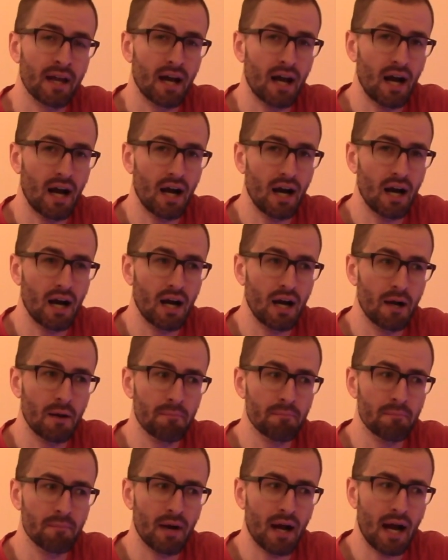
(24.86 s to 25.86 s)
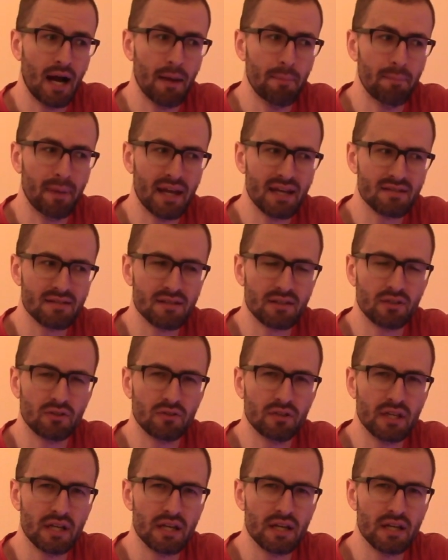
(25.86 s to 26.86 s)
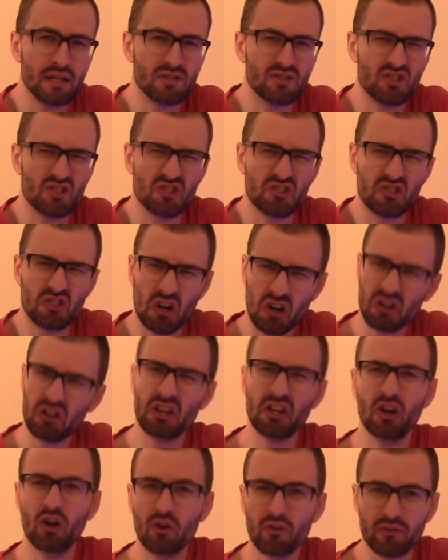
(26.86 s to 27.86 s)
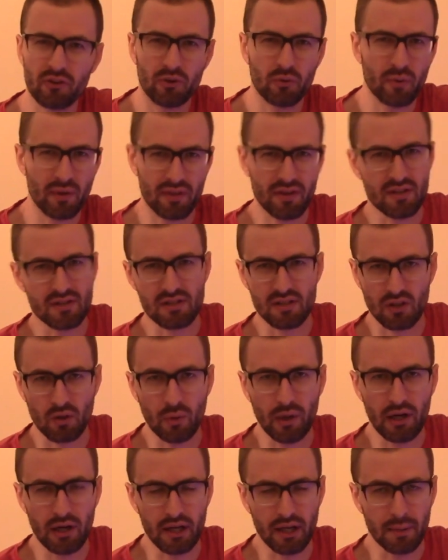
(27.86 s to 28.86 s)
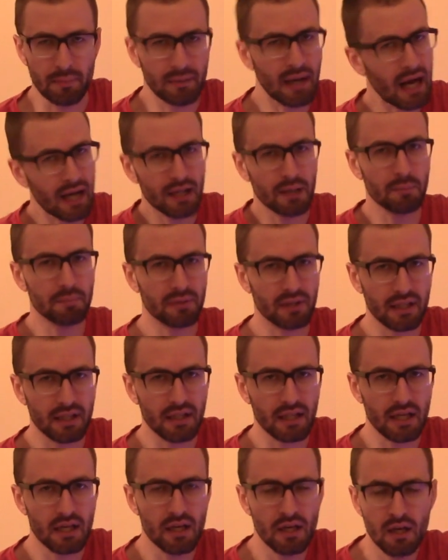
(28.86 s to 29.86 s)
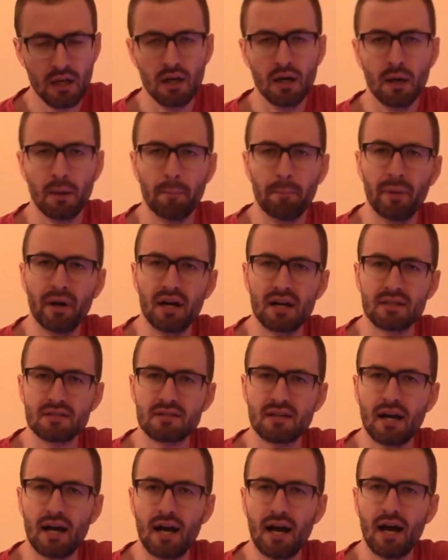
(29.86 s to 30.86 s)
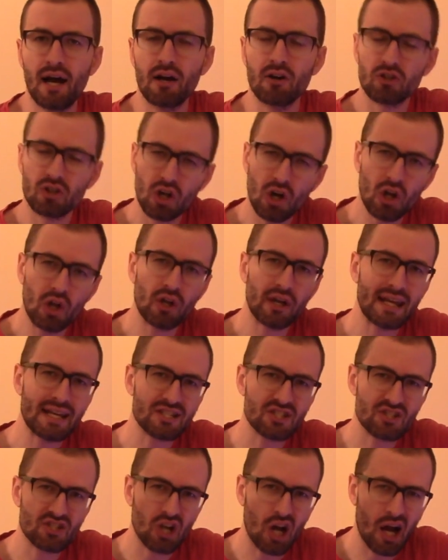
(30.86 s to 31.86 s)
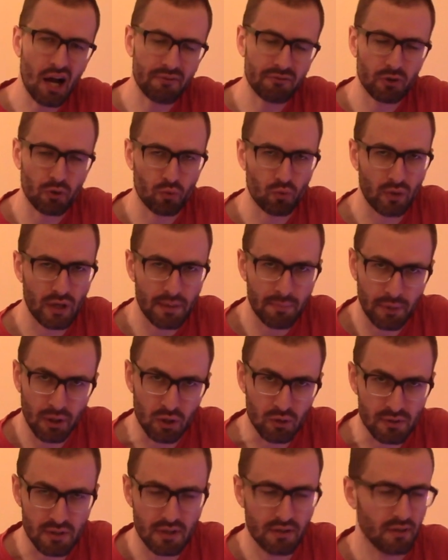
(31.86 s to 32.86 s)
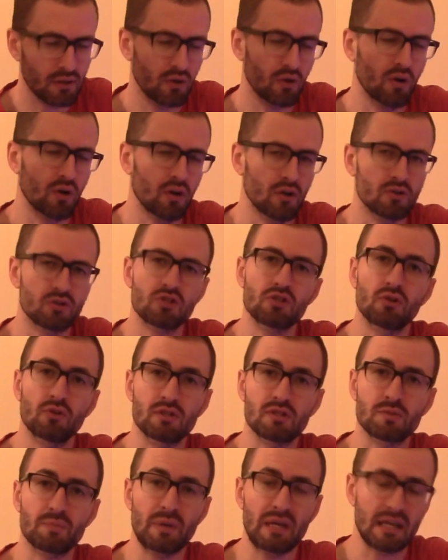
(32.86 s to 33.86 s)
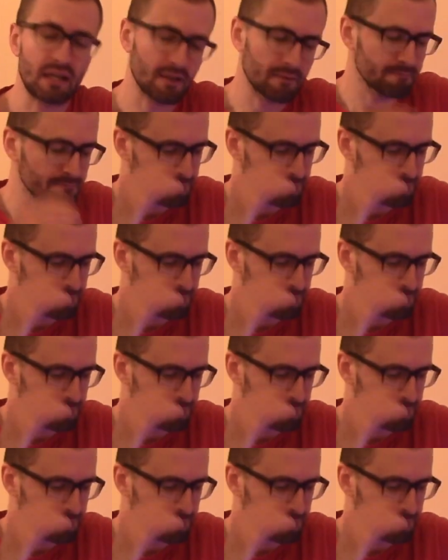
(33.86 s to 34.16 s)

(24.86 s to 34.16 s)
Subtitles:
I basically started over with this aquarium. Not completely, but I'll call it a soft reboot, or so to speak.